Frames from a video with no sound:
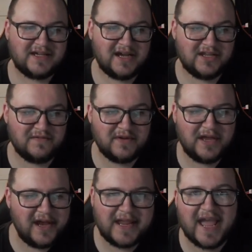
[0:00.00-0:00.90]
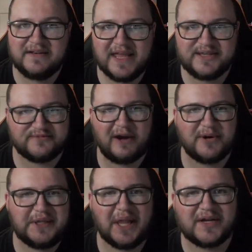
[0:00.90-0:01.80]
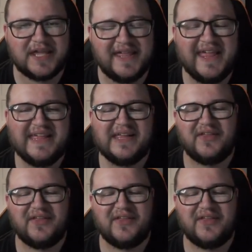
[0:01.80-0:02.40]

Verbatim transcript: Uh, uh, again, it's very lucky